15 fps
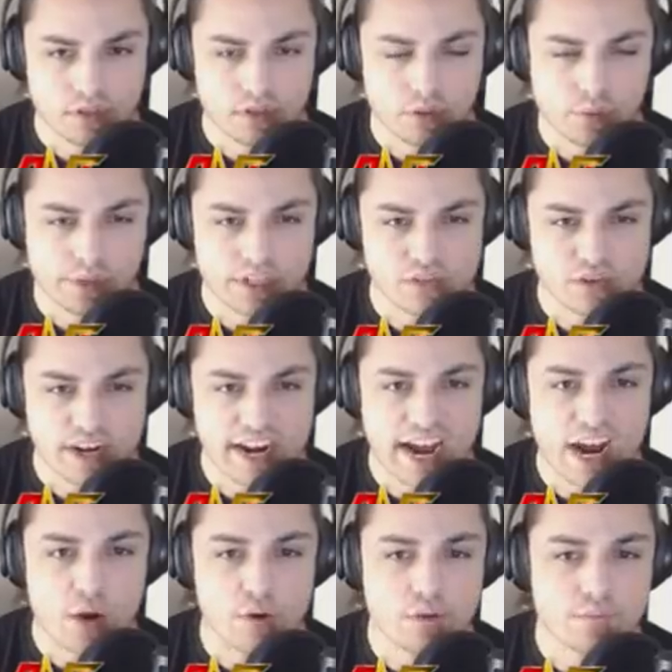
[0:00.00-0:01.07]
We're going to try
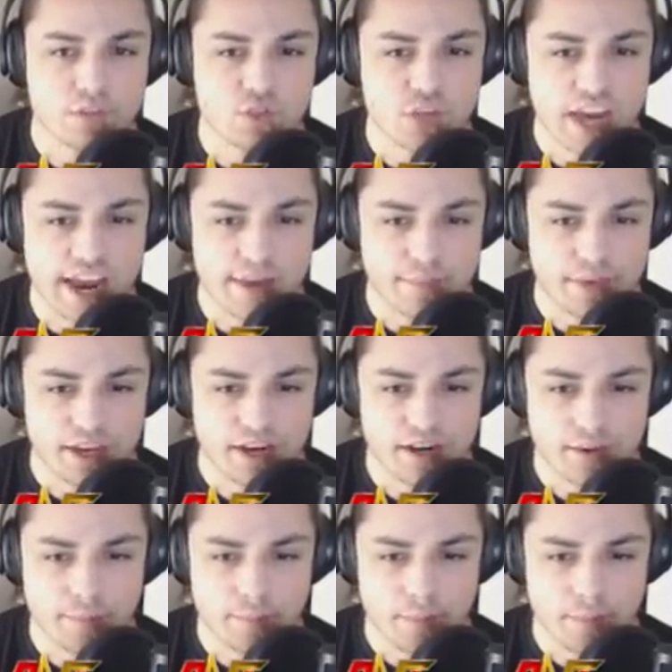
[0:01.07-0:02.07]
Howard Majam here.